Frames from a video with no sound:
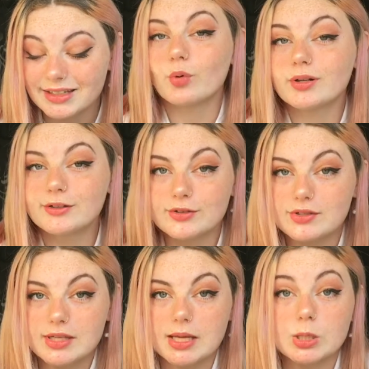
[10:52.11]
One could
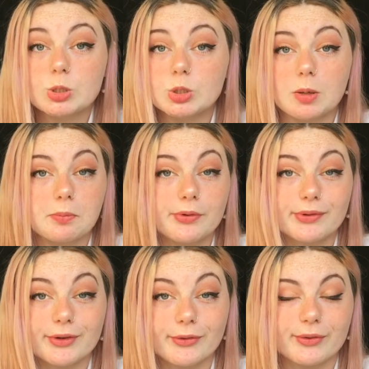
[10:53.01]
say
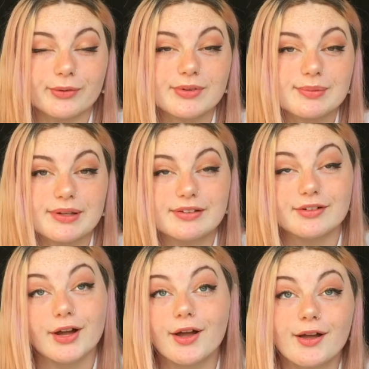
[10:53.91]
Champollion was a bit of a